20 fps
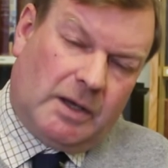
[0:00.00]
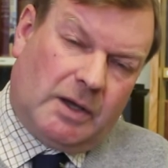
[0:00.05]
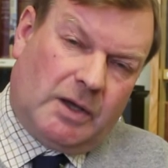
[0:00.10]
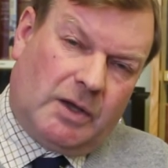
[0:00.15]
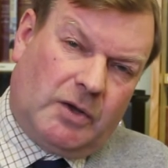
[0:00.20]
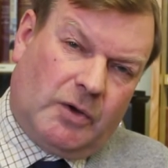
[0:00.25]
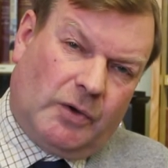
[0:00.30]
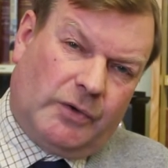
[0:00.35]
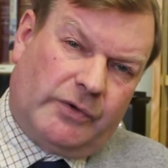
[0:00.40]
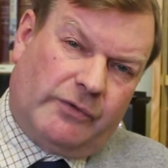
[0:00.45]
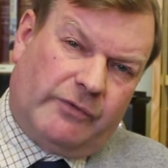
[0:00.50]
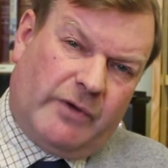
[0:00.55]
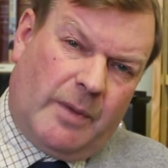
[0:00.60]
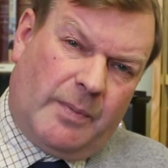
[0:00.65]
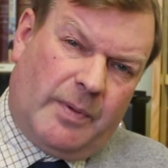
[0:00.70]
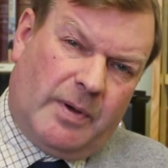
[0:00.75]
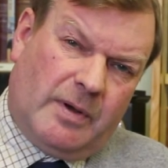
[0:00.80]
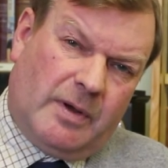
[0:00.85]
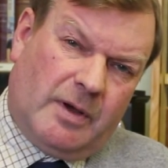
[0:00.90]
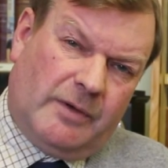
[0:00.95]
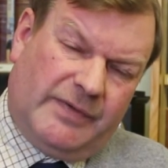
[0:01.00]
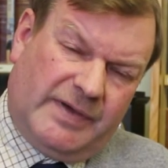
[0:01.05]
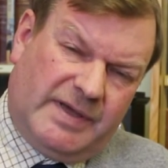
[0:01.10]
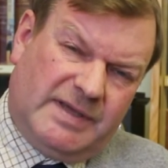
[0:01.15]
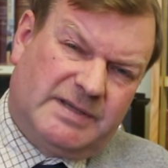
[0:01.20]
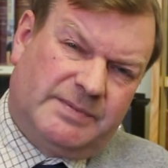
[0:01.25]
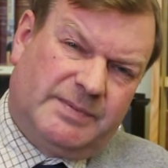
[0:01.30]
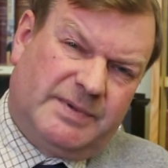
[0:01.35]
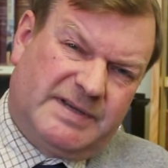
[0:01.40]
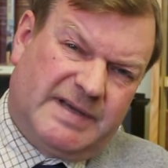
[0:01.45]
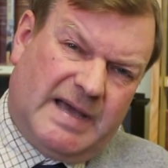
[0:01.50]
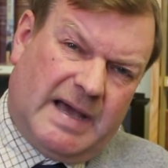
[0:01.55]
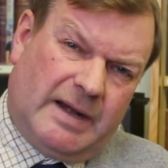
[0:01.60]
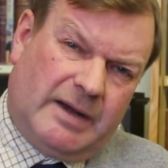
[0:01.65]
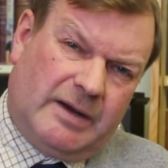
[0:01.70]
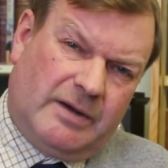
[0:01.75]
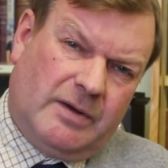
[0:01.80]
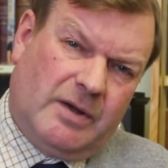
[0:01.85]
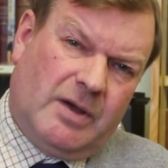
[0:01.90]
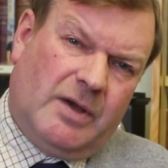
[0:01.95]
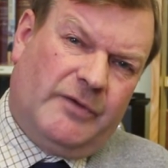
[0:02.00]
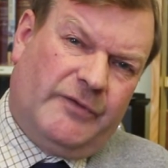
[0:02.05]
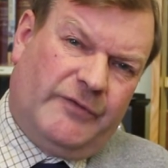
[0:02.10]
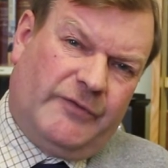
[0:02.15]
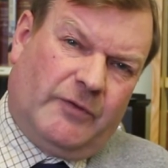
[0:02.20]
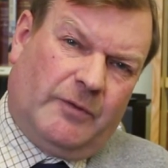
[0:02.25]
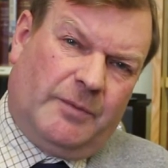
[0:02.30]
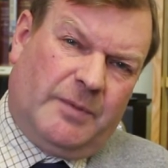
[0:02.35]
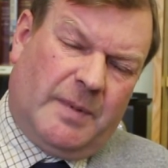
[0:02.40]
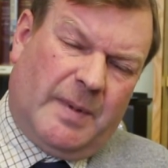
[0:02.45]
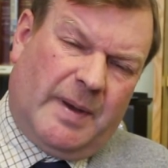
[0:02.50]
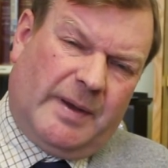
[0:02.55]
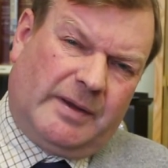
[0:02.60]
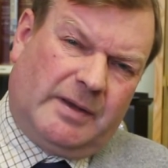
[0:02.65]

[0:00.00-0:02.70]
got a grip of his battalion, form them up in